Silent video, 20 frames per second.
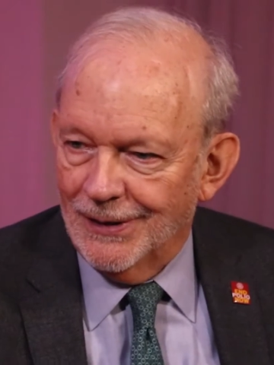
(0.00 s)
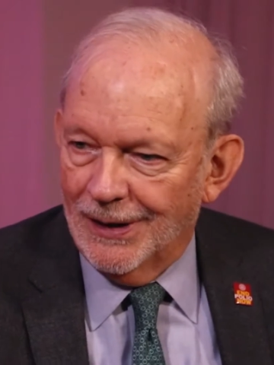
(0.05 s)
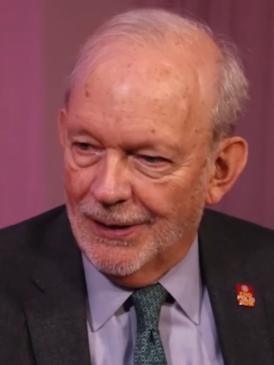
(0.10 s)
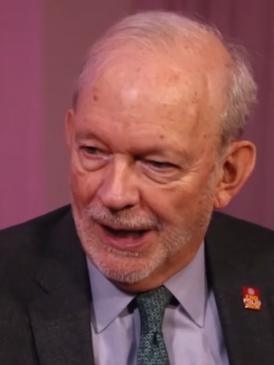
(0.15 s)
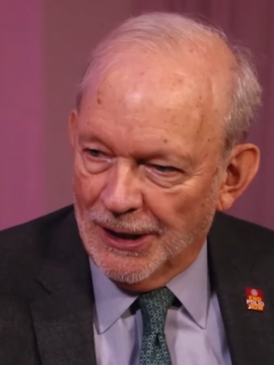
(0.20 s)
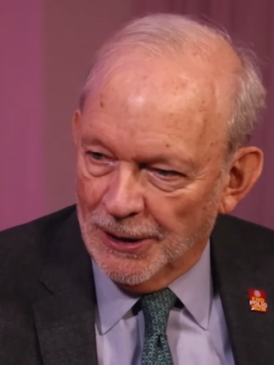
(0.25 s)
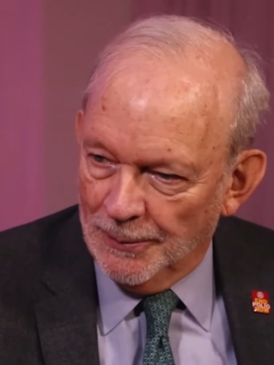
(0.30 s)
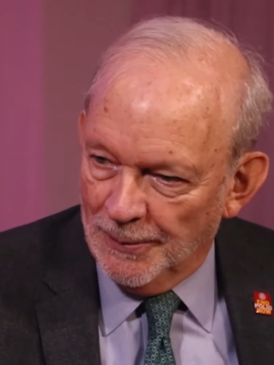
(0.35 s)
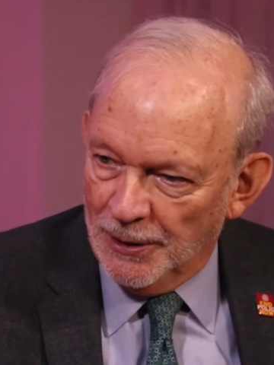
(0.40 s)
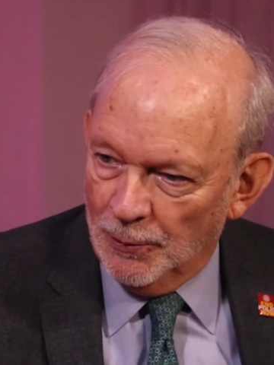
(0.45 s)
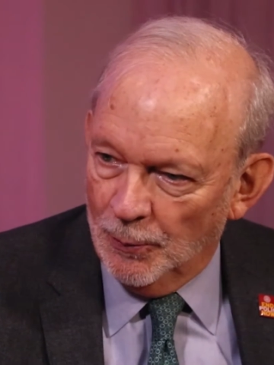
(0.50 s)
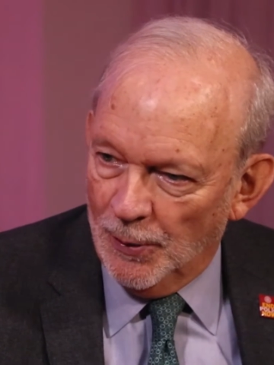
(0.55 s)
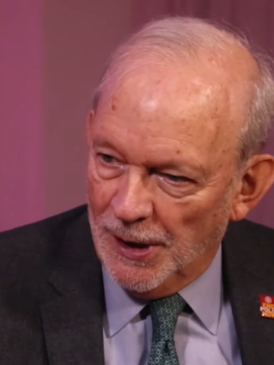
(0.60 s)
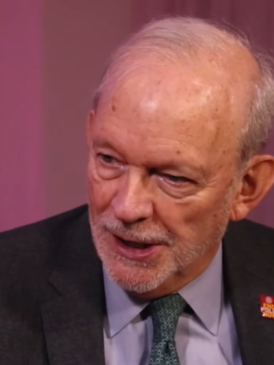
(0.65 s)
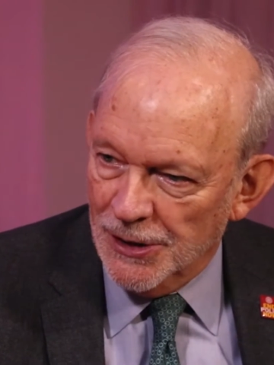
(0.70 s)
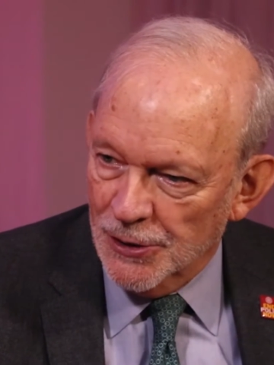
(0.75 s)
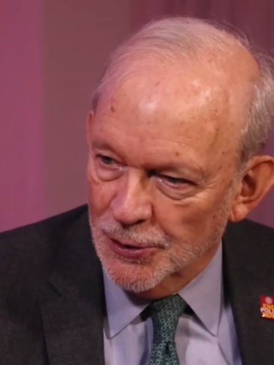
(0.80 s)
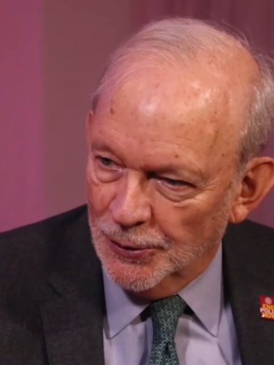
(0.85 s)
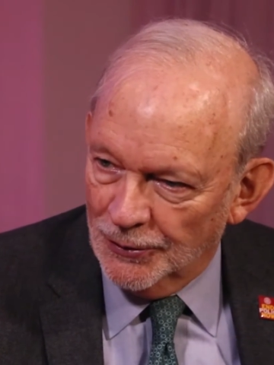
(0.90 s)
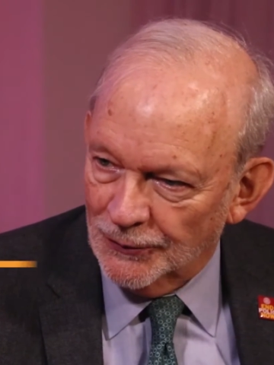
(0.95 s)
I don't mean we,
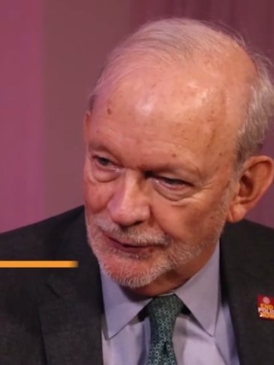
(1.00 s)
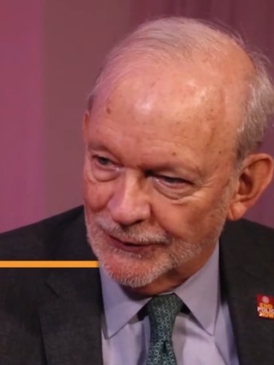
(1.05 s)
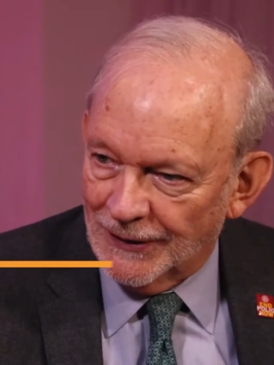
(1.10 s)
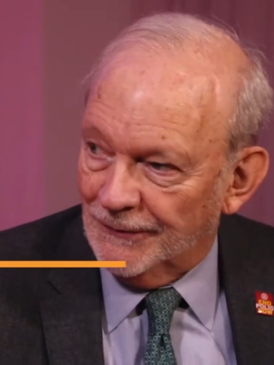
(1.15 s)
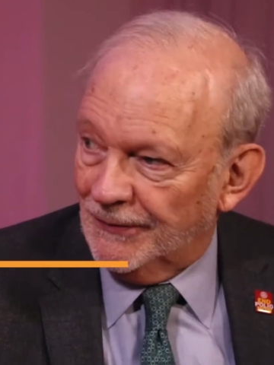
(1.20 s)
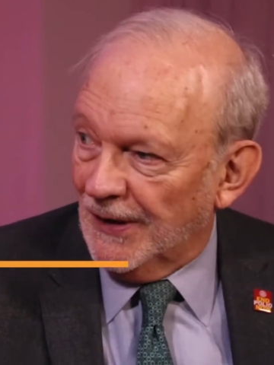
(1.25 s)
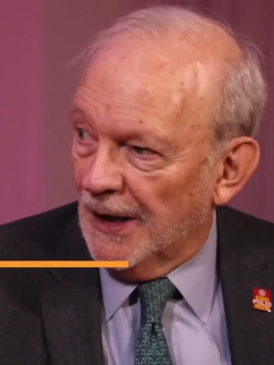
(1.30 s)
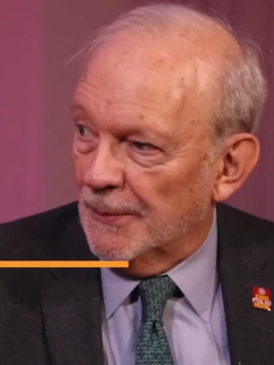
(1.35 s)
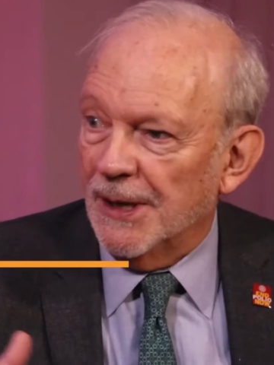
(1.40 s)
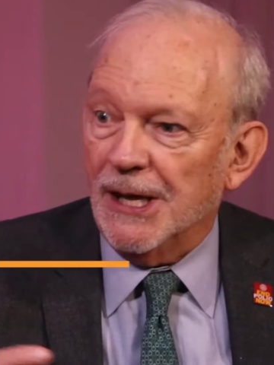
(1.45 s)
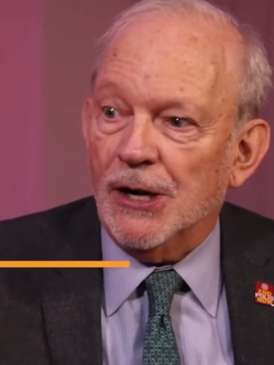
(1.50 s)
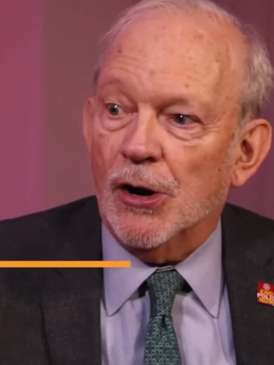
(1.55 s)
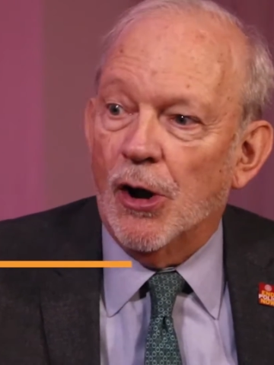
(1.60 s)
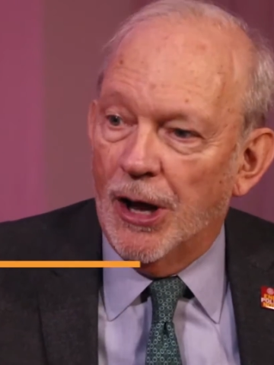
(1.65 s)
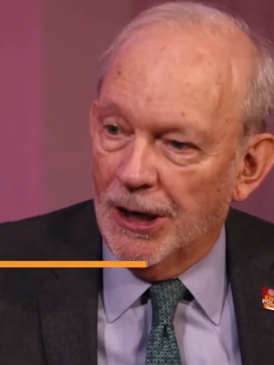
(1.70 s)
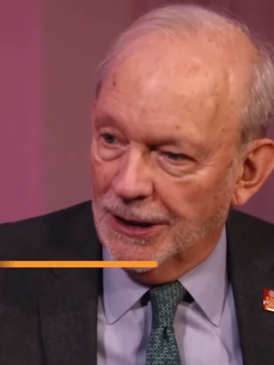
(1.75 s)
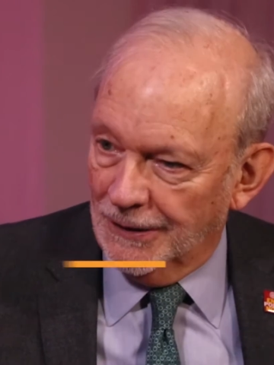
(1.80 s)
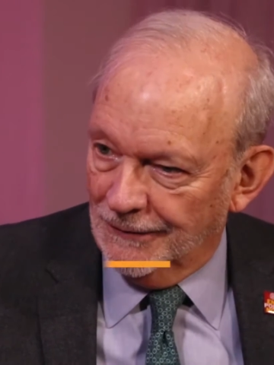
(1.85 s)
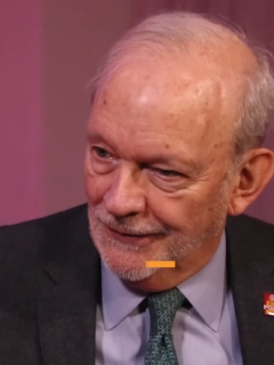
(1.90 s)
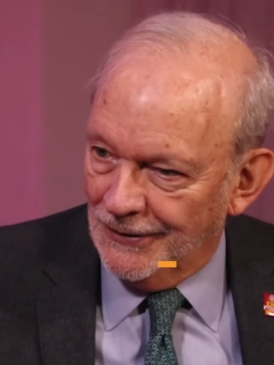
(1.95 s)
UNICEF, I mean
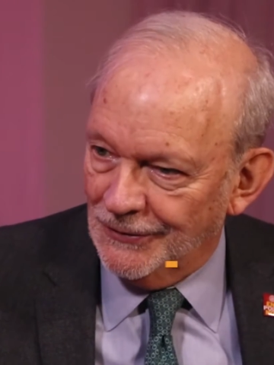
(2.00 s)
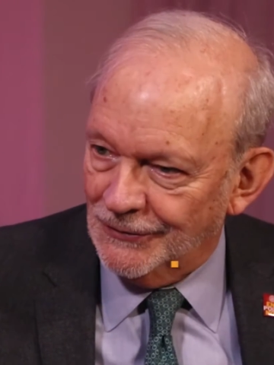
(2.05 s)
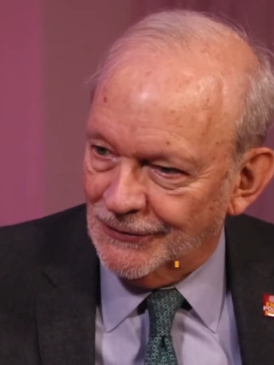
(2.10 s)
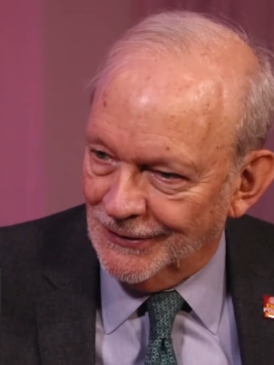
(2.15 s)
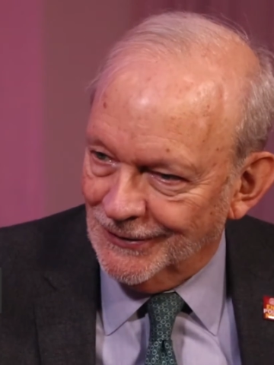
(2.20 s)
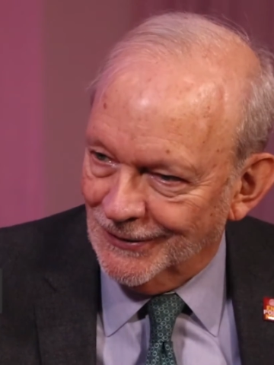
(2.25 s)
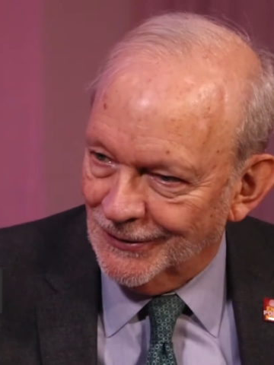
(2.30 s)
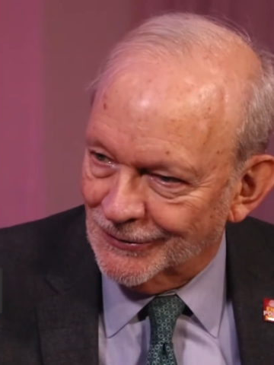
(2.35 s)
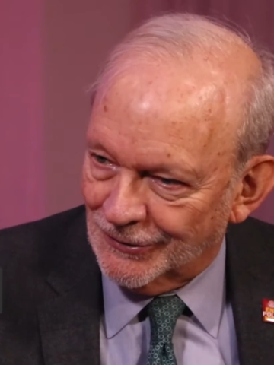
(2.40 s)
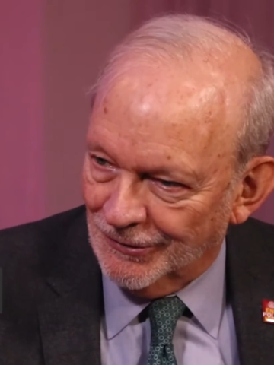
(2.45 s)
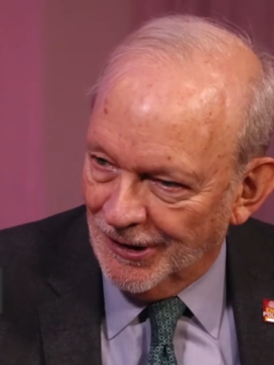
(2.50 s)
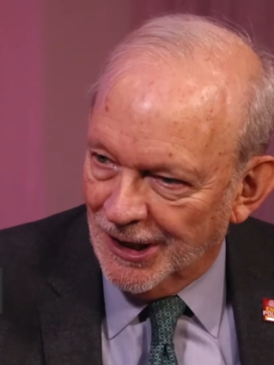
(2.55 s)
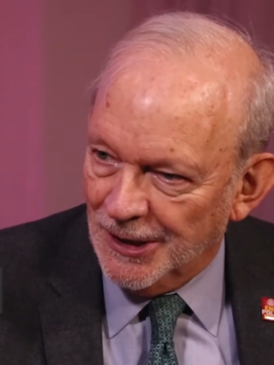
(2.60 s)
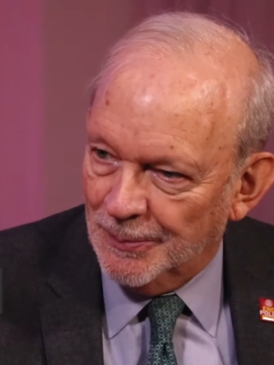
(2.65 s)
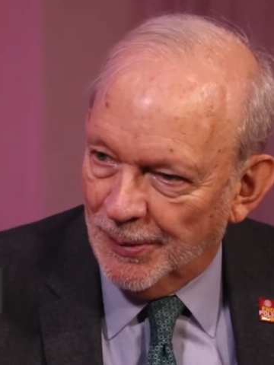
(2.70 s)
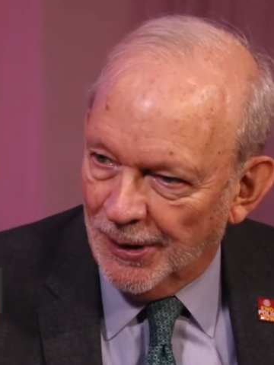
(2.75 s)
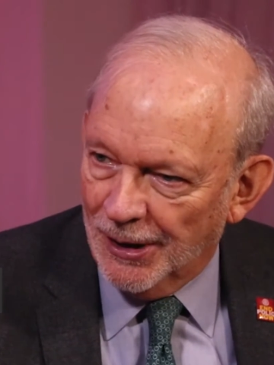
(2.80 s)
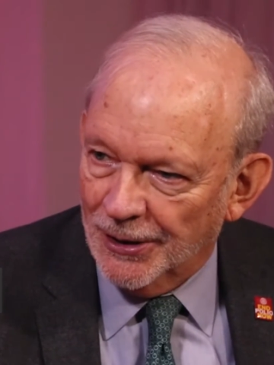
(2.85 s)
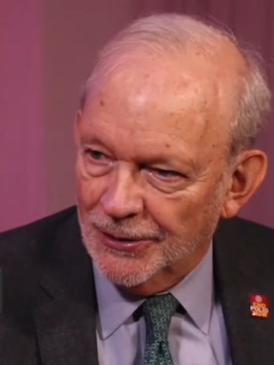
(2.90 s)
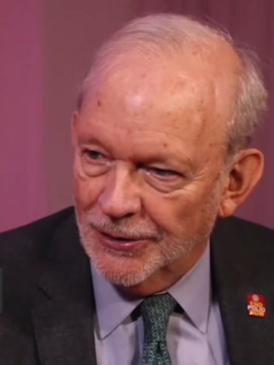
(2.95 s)
all of us in this great
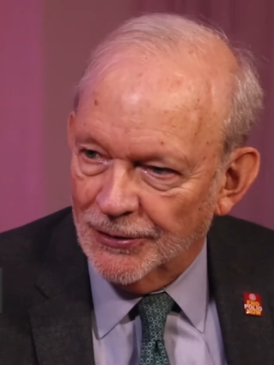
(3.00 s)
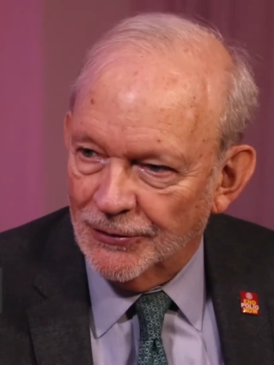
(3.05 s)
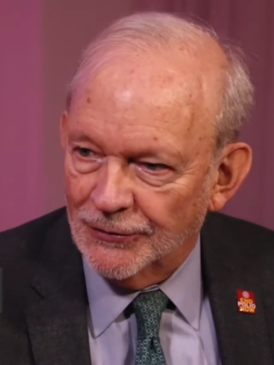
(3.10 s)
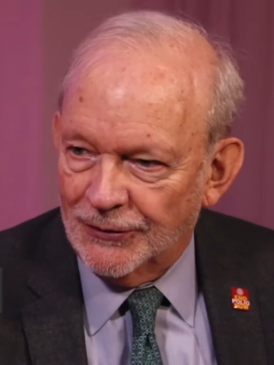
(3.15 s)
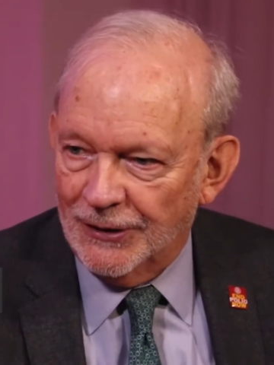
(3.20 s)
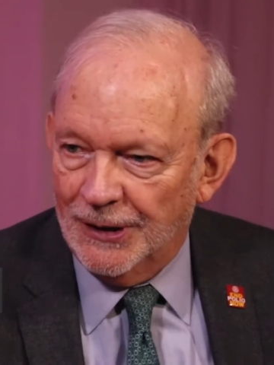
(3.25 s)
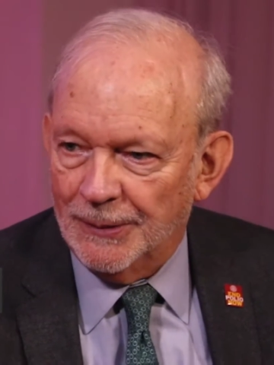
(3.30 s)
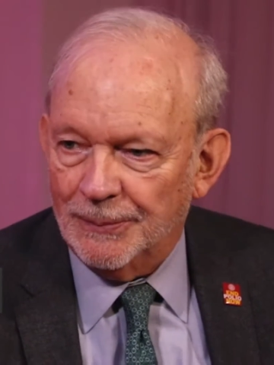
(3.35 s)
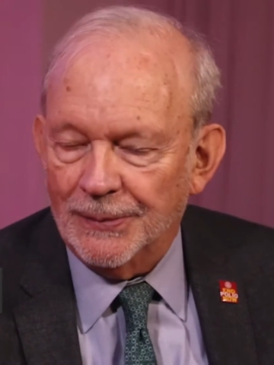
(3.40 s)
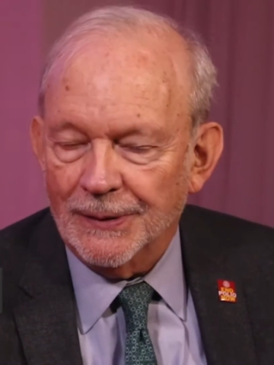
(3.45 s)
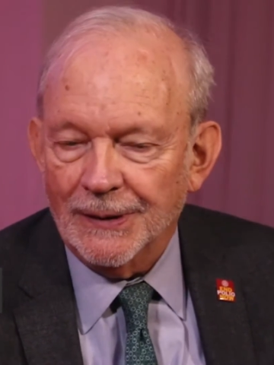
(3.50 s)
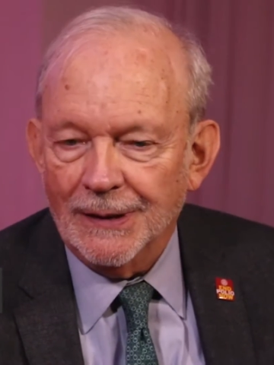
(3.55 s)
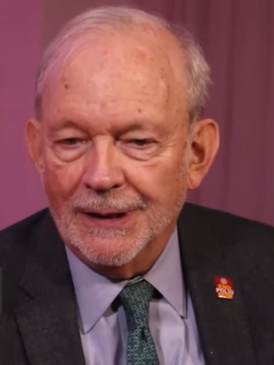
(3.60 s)
partnership,